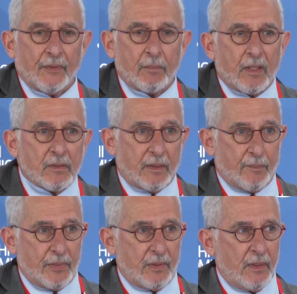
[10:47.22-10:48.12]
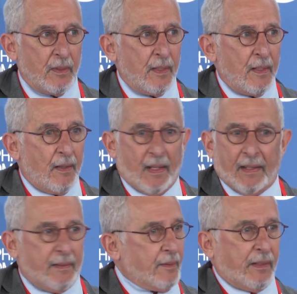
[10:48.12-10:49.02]
for Muslims,
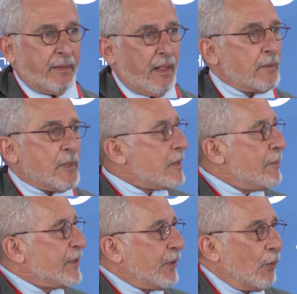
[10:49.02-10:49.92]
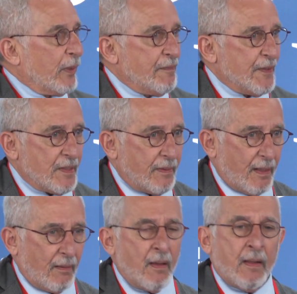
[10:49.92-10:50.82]
and non-Muslims can only visit
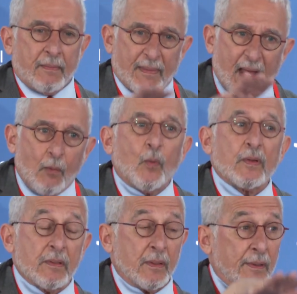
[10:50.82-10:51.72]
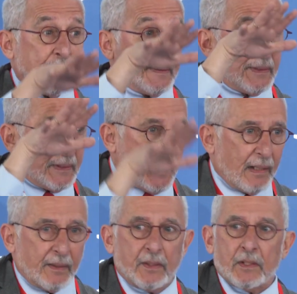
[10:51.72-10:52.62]
there. That was
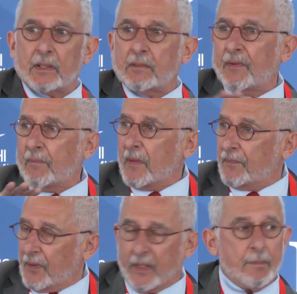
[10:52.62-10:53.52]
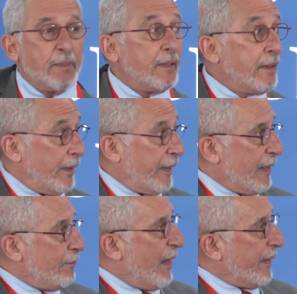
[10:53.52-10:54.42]
challenged from the very
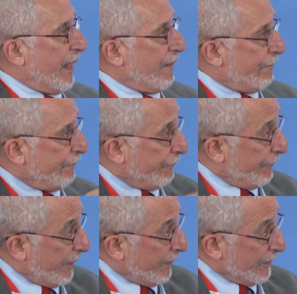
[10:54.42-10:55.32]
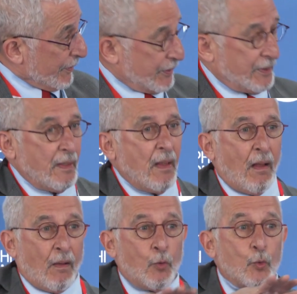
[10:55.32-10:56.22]
beginning by a fringe
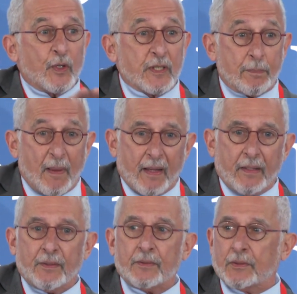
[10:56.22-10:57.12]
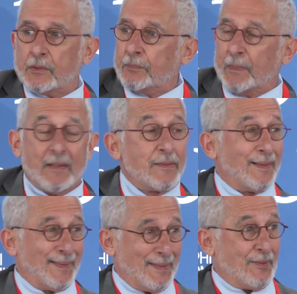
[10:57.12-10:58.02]
who aspired to
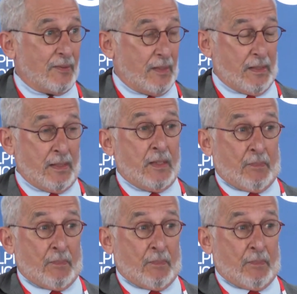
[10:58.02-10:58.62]
basically see